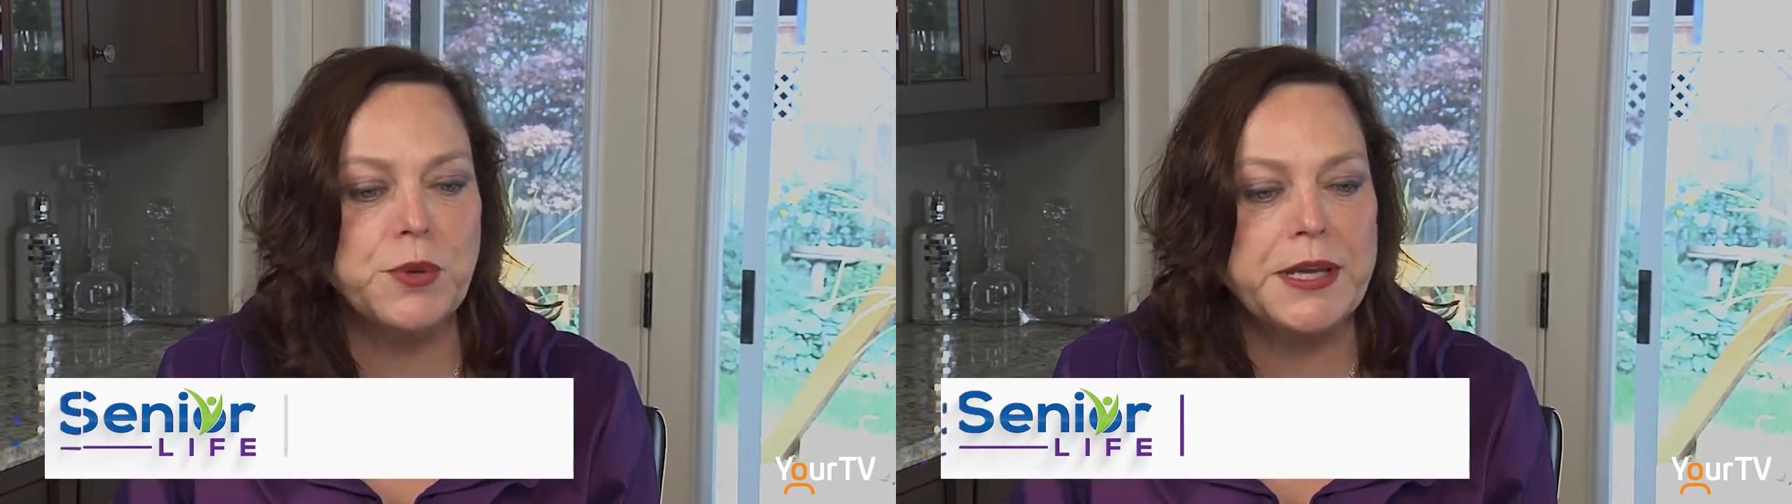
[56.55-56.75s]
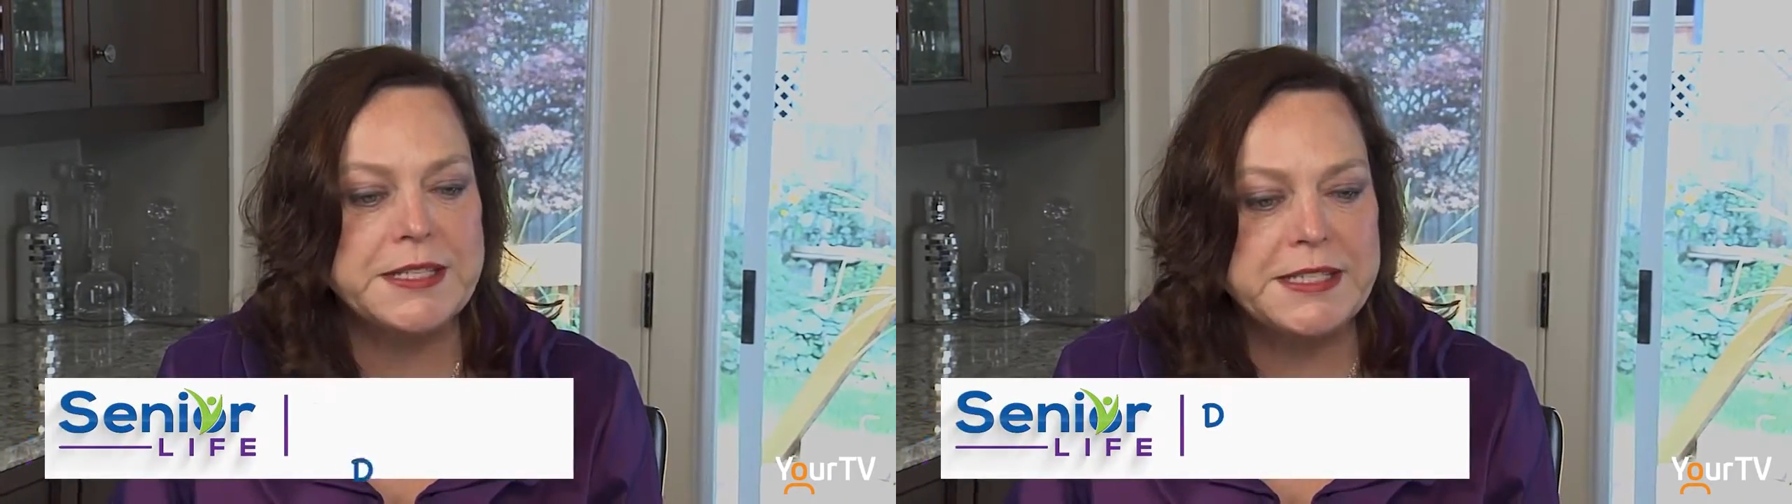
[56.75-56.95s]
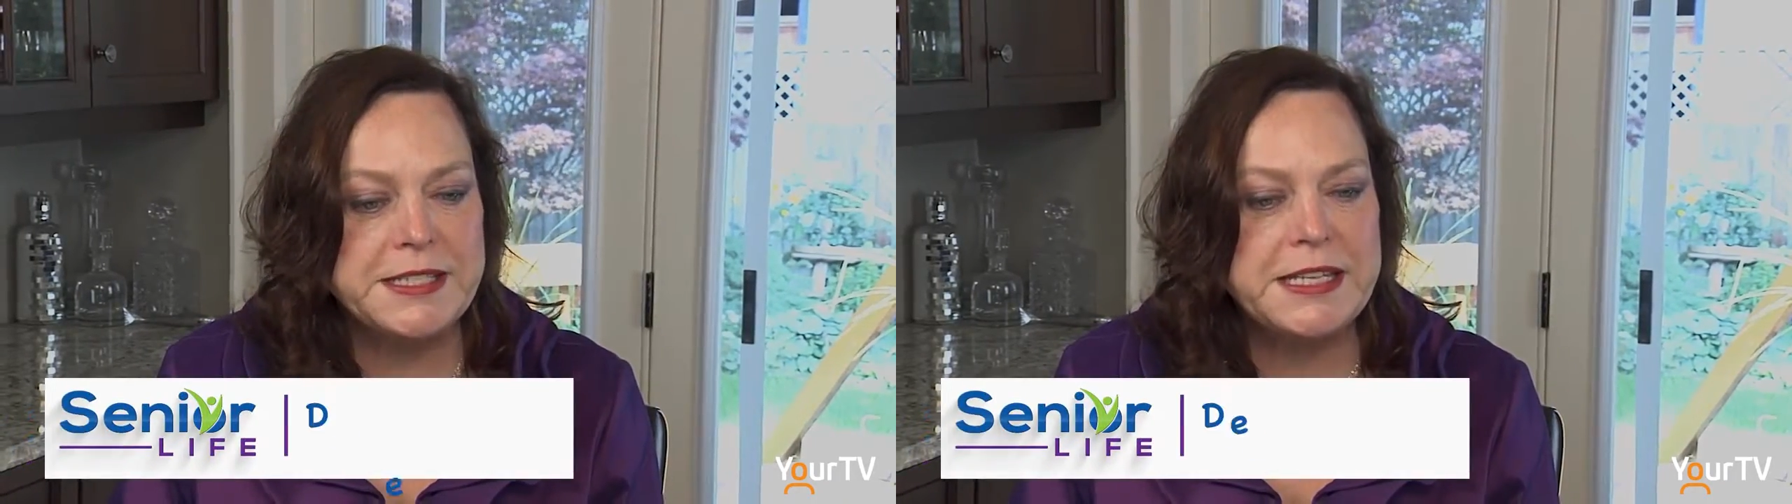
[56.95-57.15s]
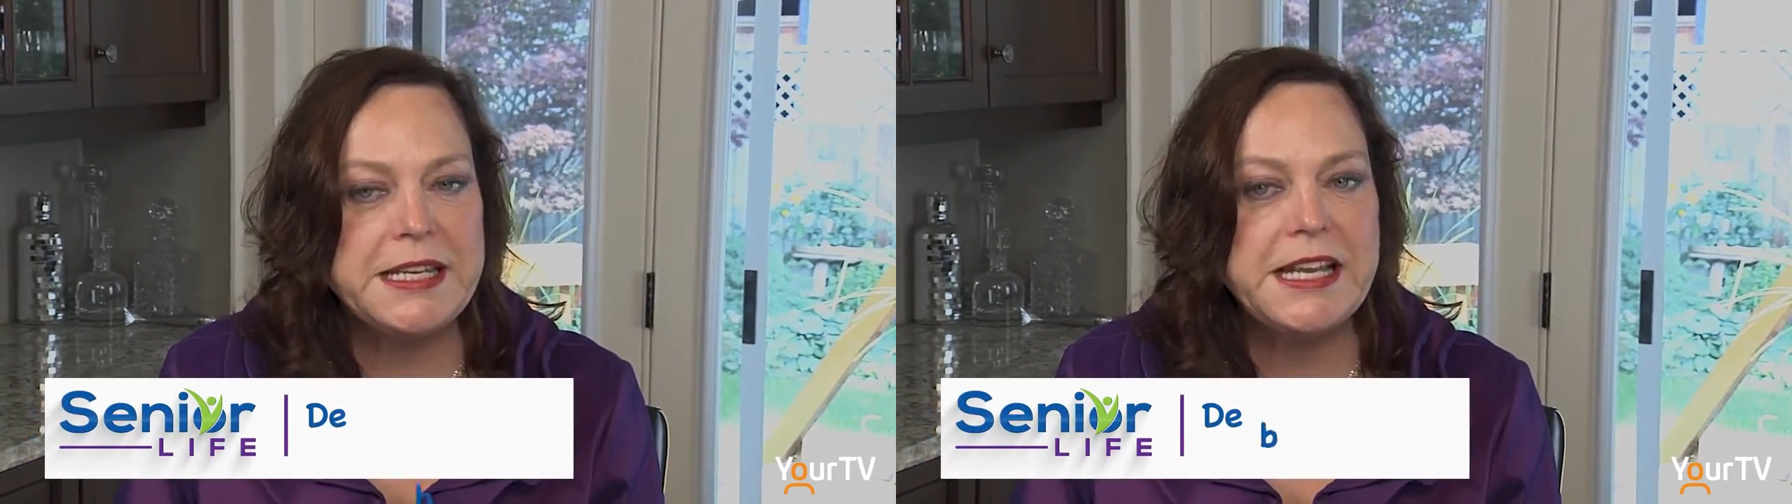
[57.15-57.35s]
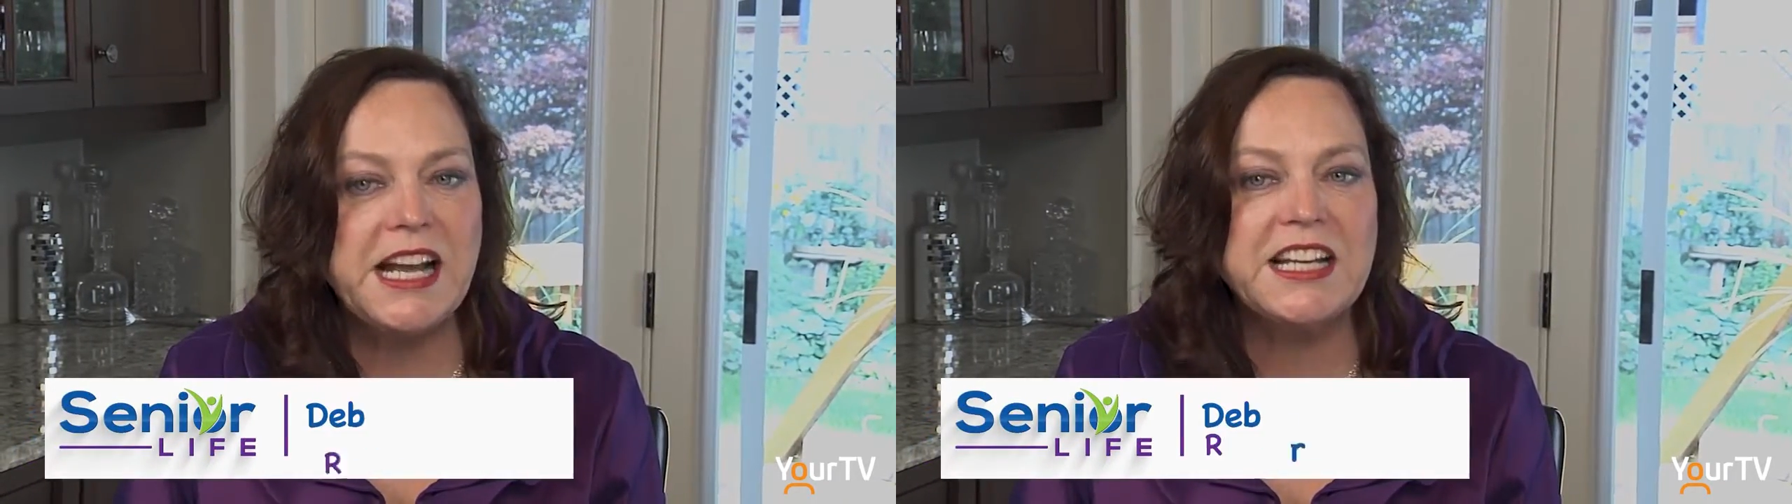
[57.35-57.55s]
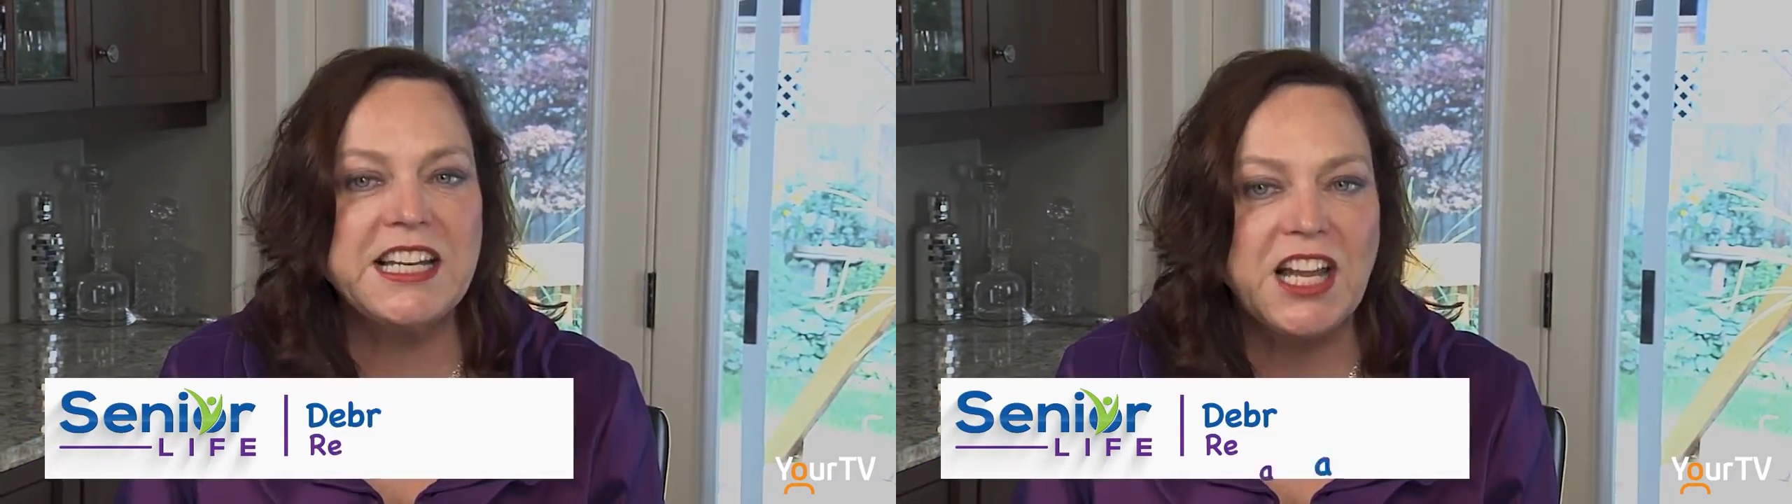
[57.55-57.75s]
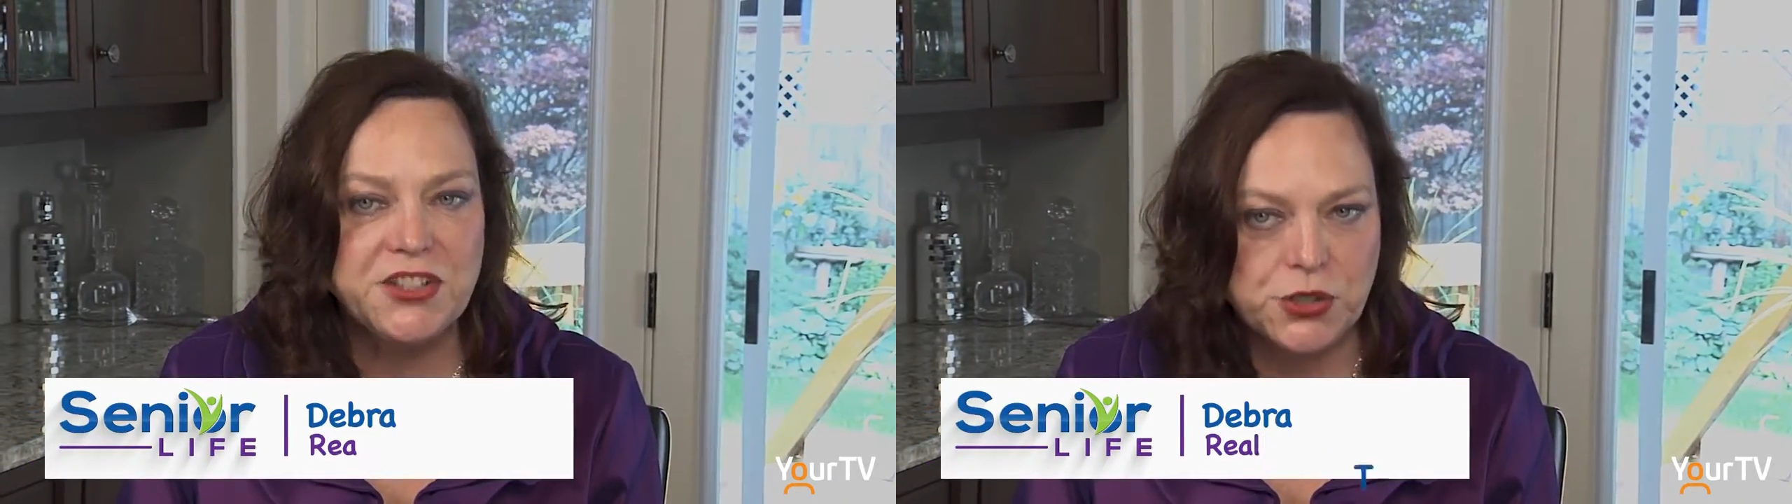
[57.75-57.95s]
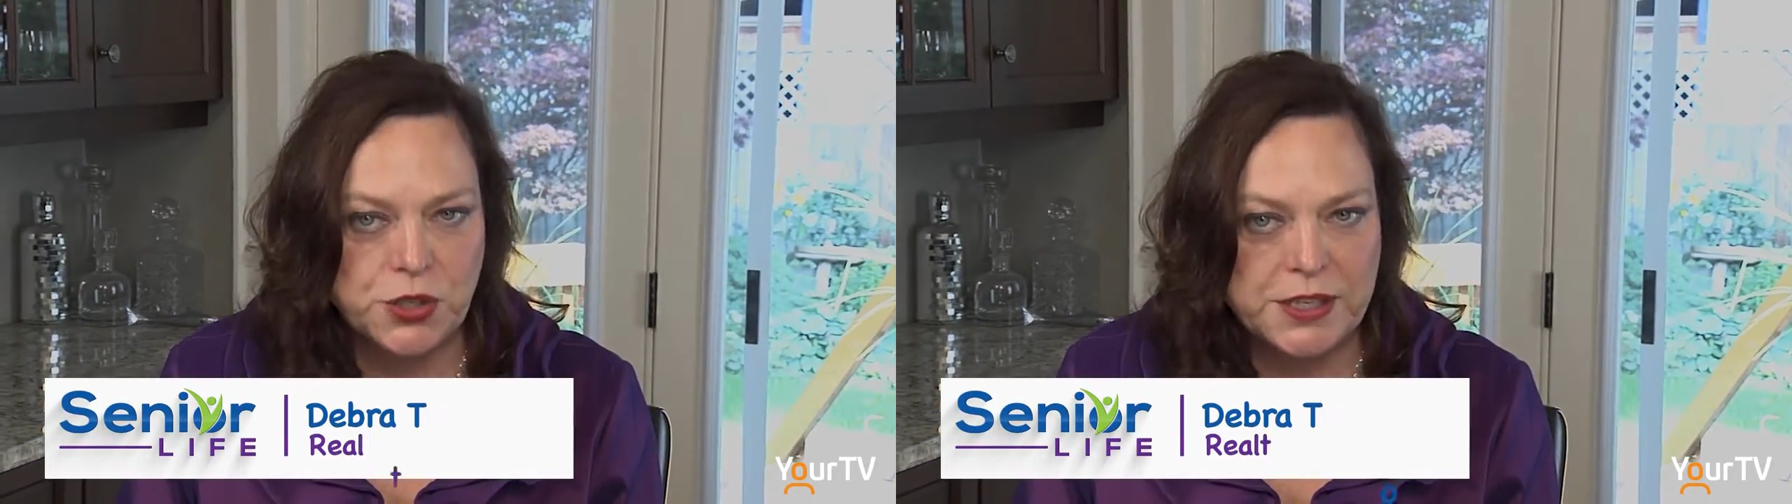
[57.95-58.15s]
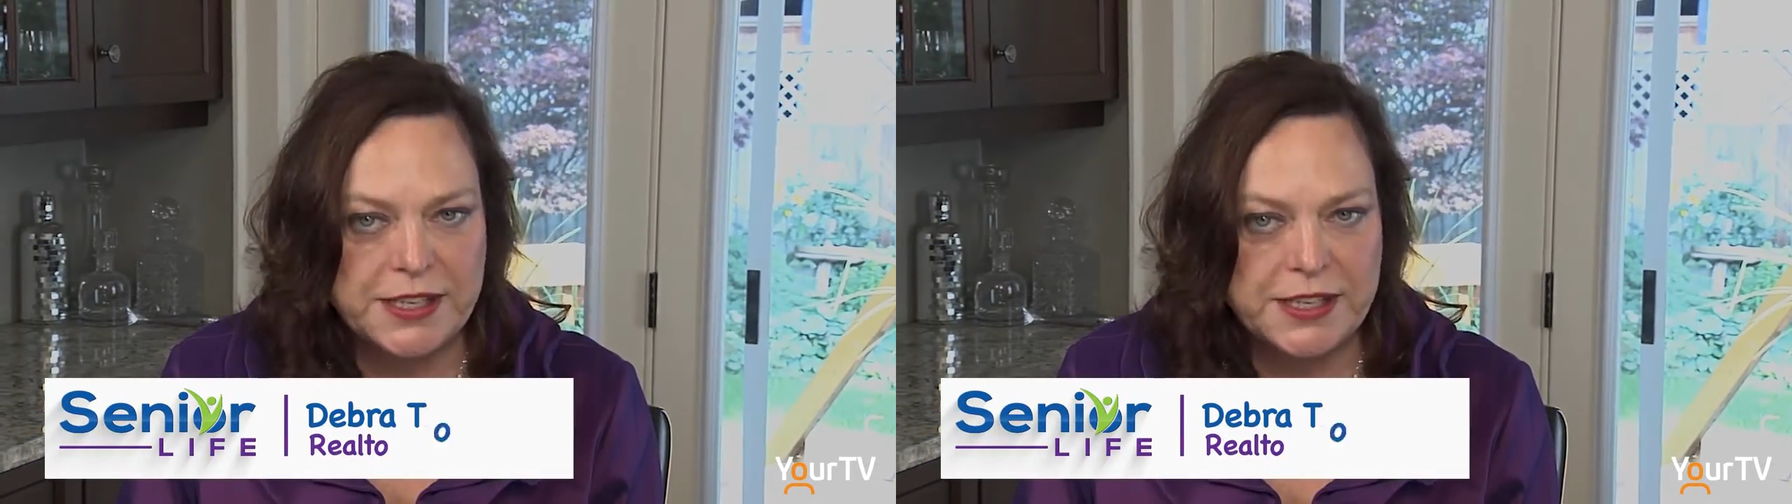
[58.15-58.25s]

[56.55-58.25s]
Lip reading: is declutter.